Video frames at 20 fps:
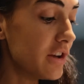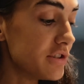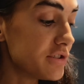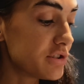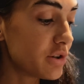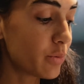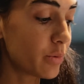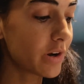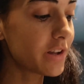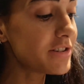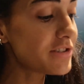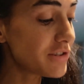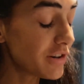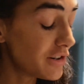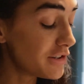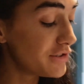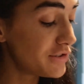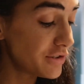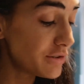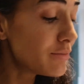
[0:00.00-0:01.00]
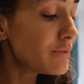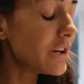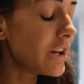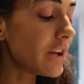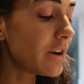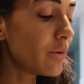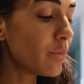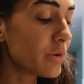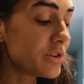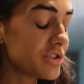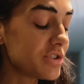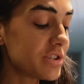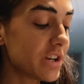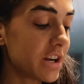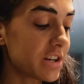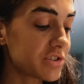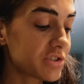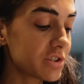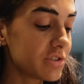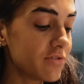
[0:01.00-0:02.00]
So what I started doing, which is
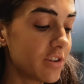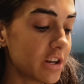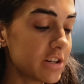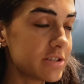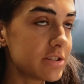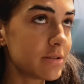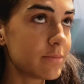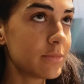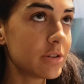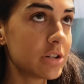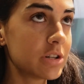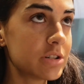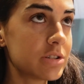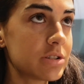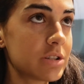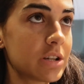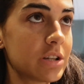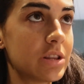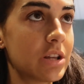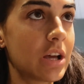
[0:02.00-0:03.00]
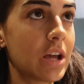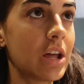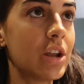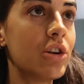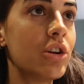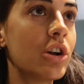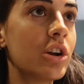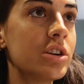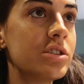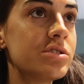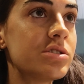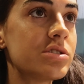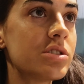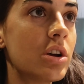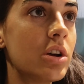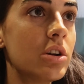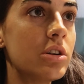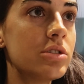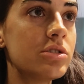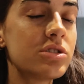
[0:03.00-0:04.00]
actually very similar to like the
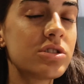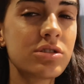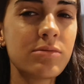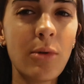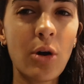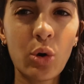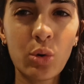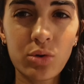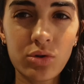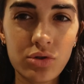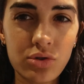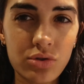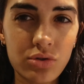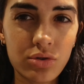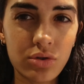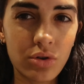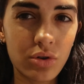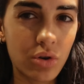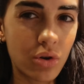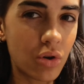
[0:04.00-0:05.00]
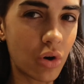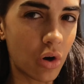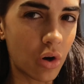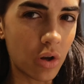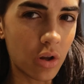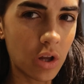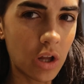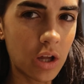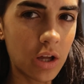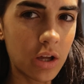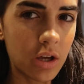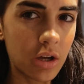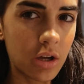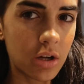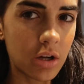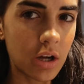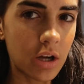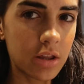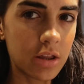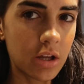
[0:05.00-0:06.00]
Kinder's smoked
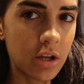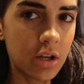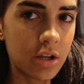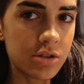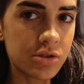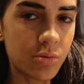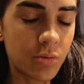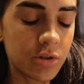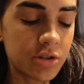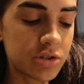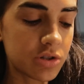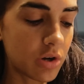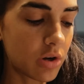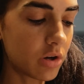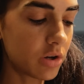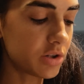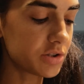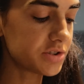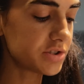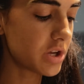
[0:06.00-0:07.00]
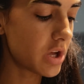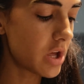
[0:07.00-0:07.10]
garlic, I think is what it's called.